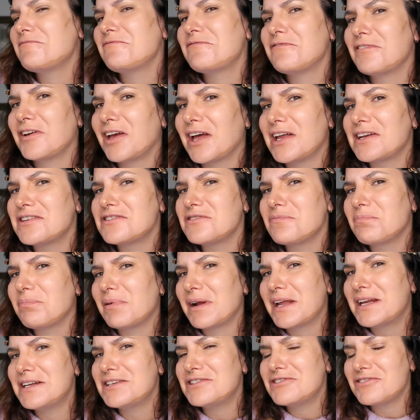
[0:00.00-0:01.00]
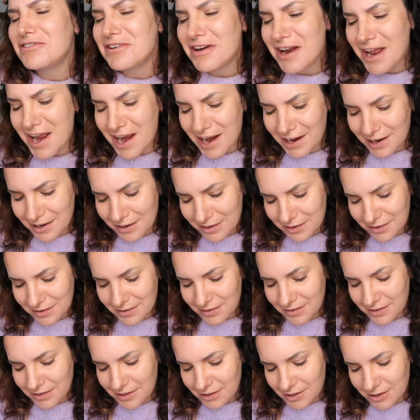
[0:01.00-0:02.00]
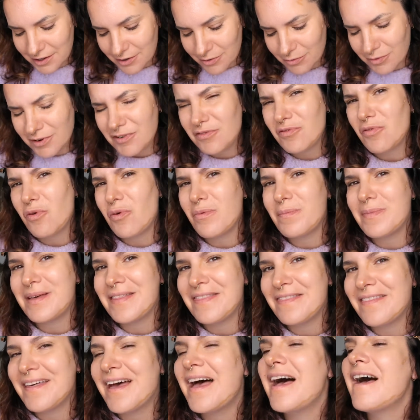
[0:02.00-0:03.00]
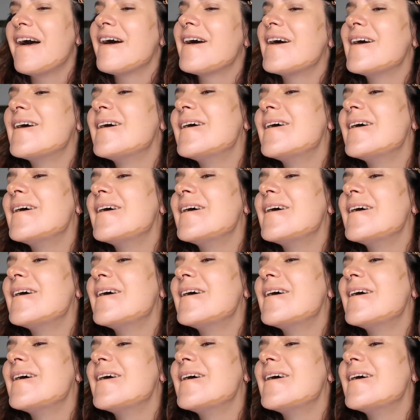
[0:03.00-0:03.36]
forget to blend your neck. We've all been there.